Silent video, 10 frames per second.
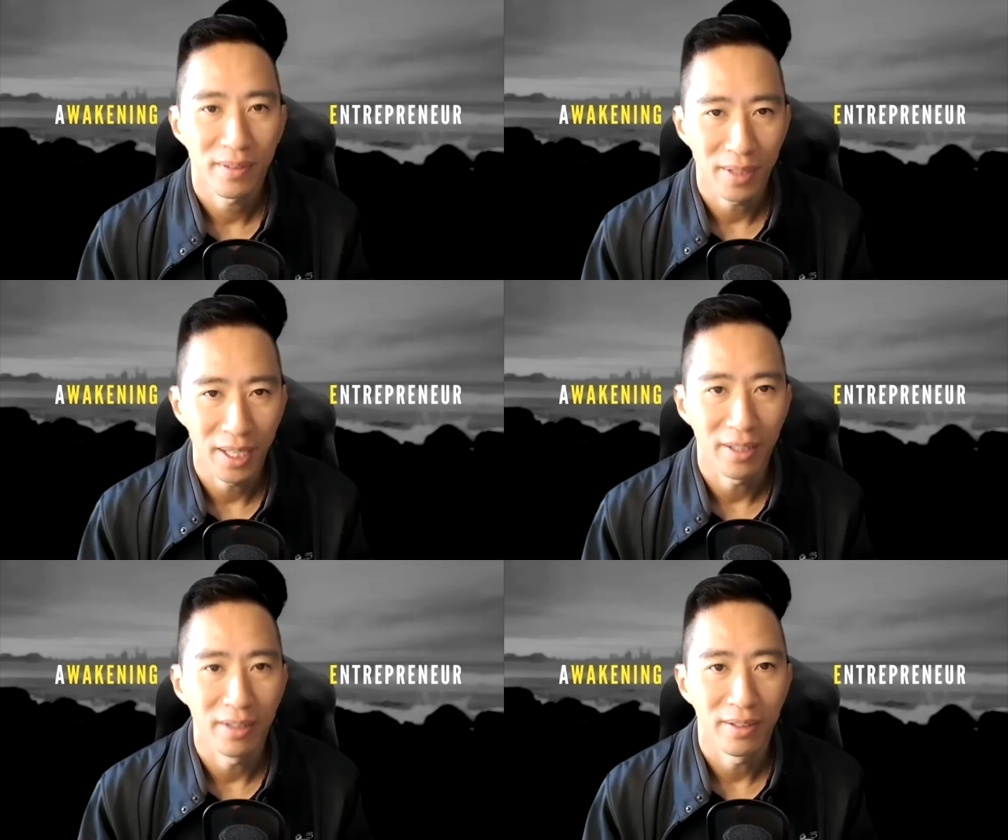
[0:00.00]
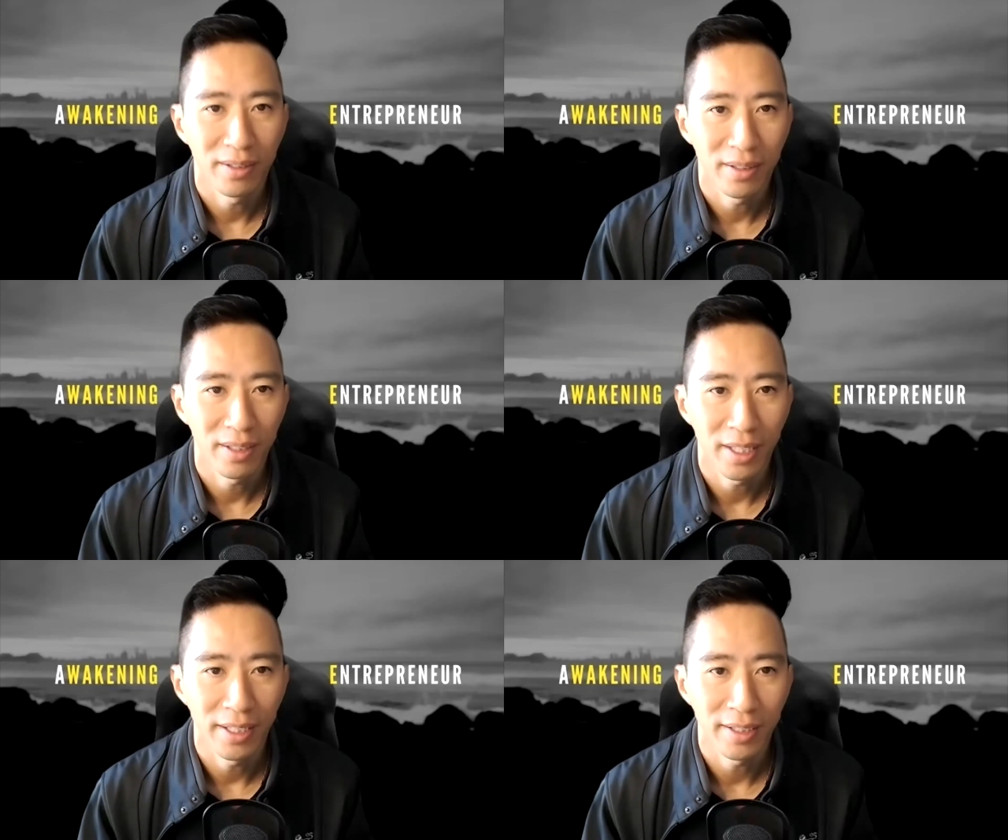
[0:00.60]
Wow,
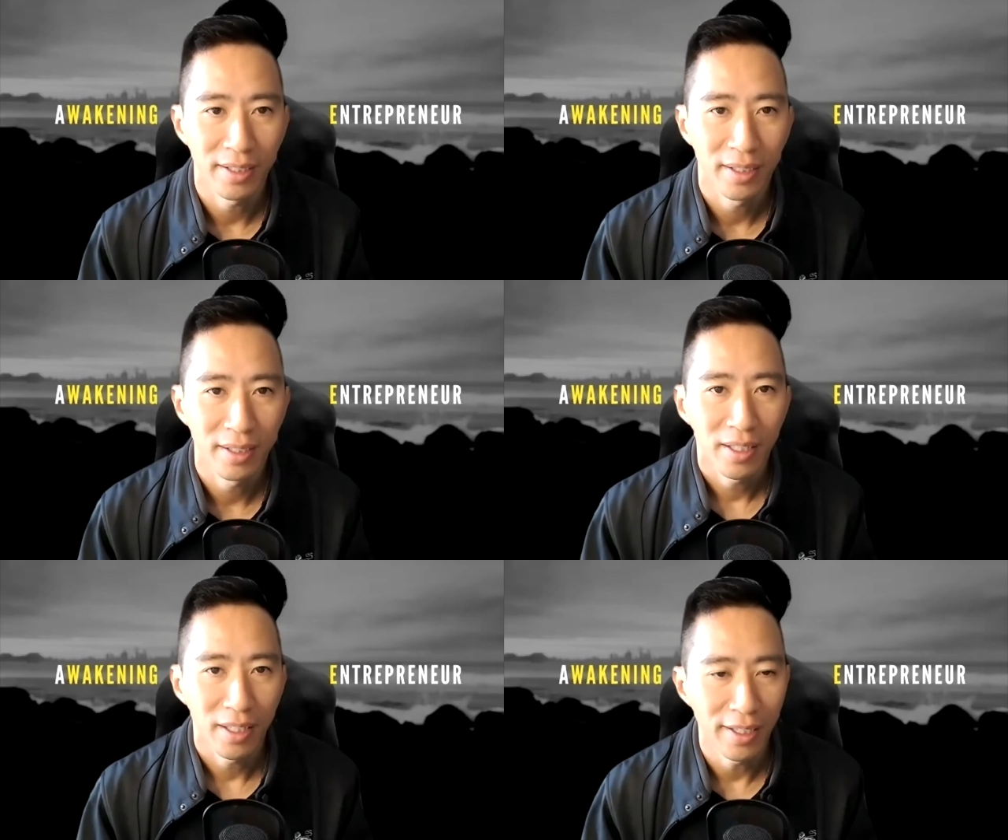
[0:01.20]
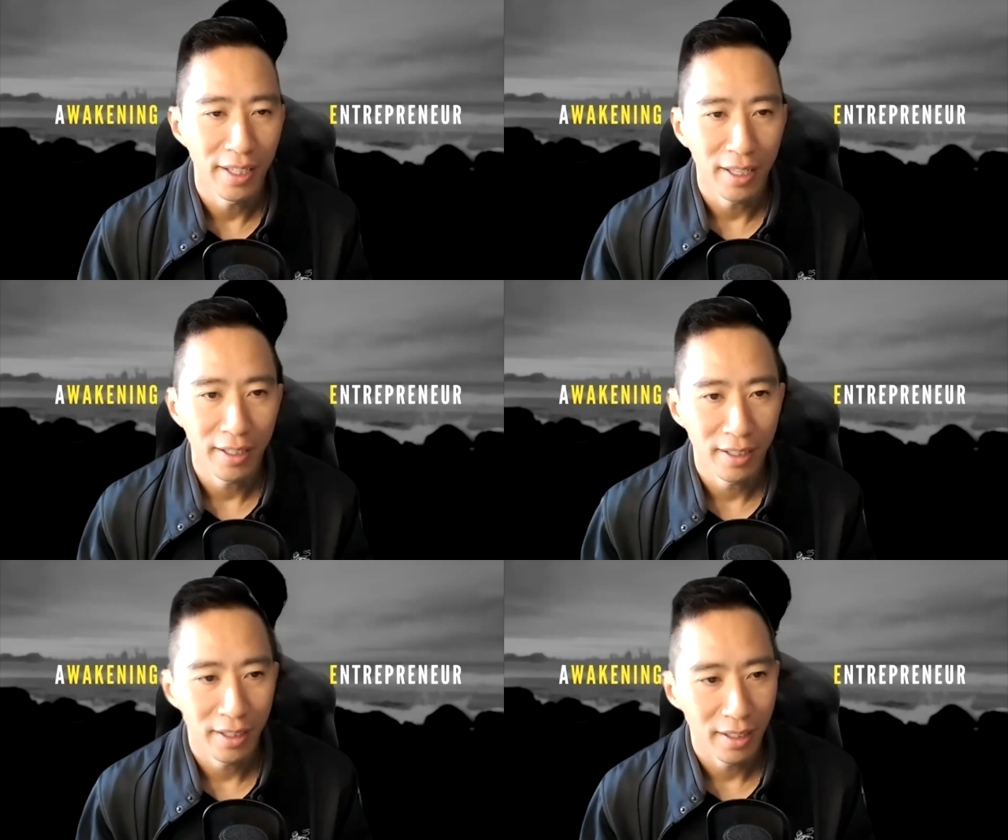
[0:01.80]
nice. Any
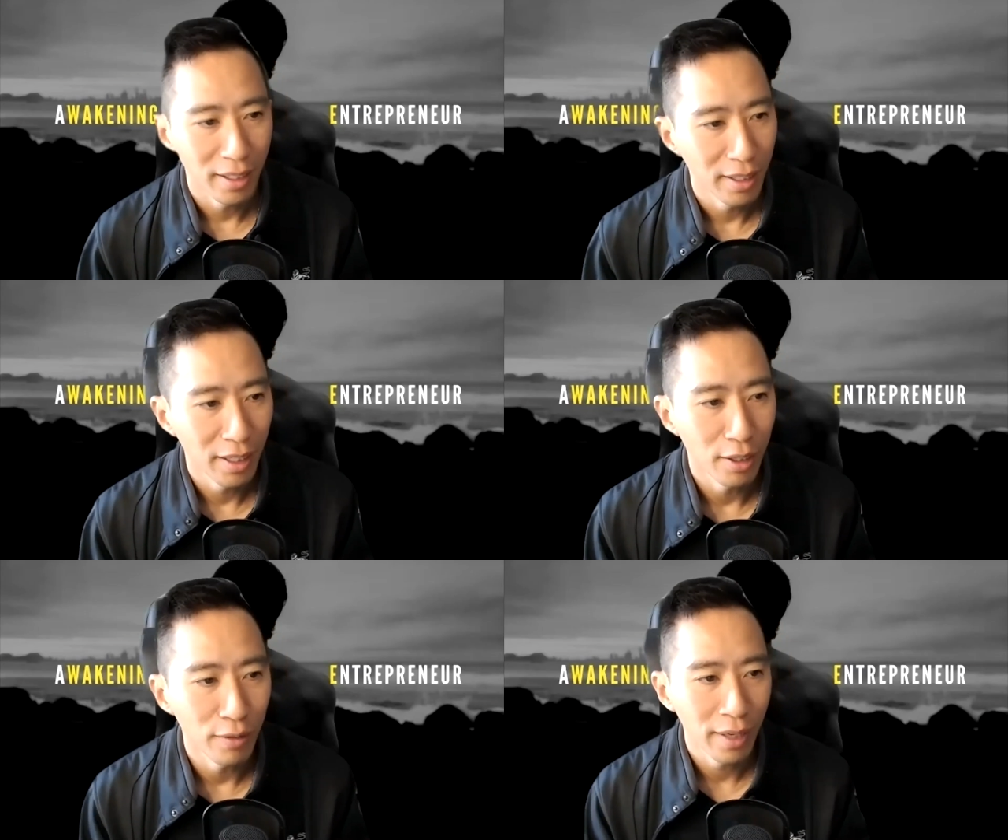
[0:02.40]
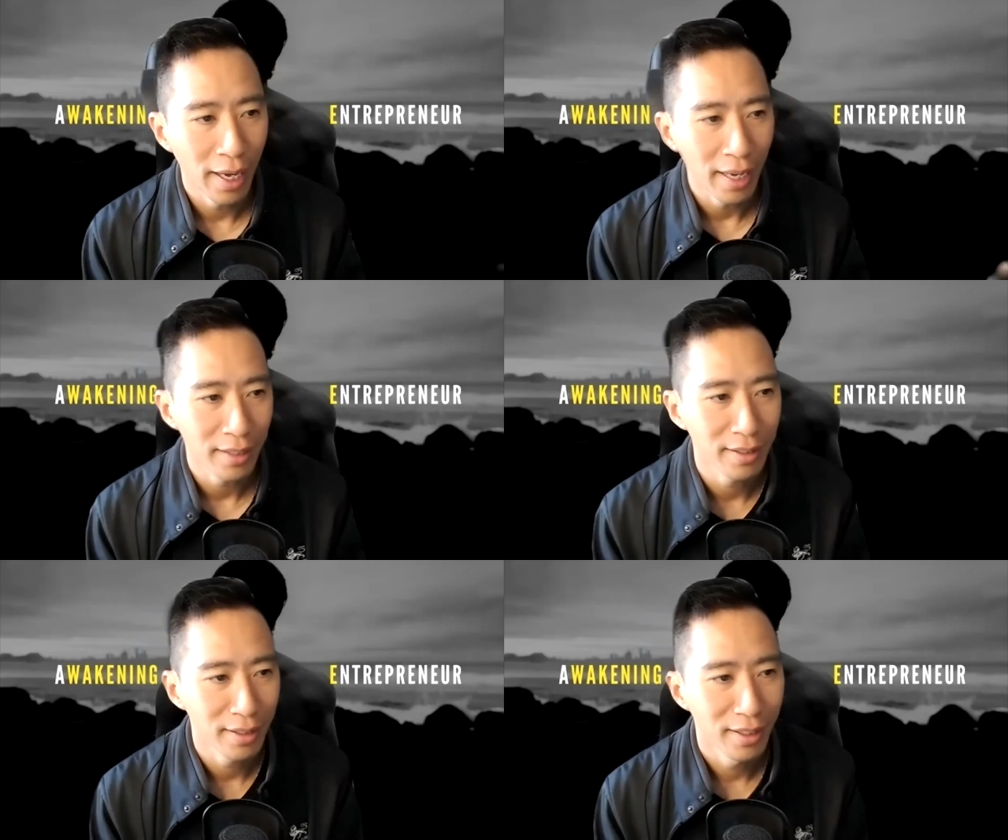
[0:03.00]
other health
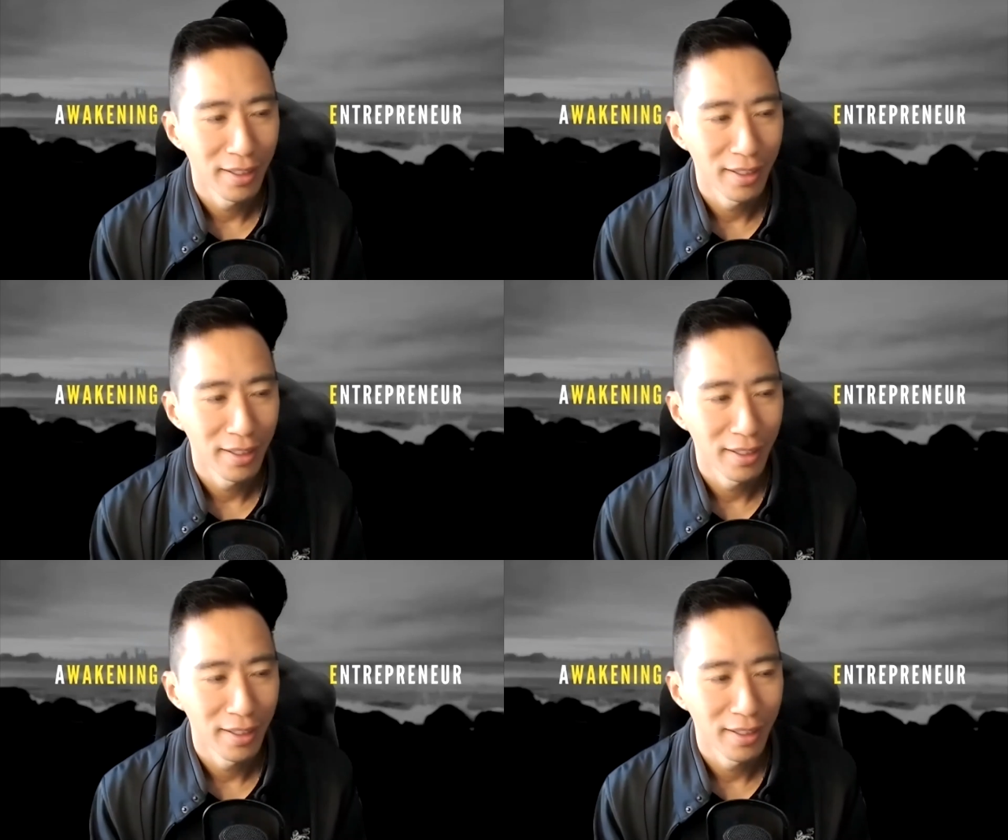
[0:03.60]
hacks?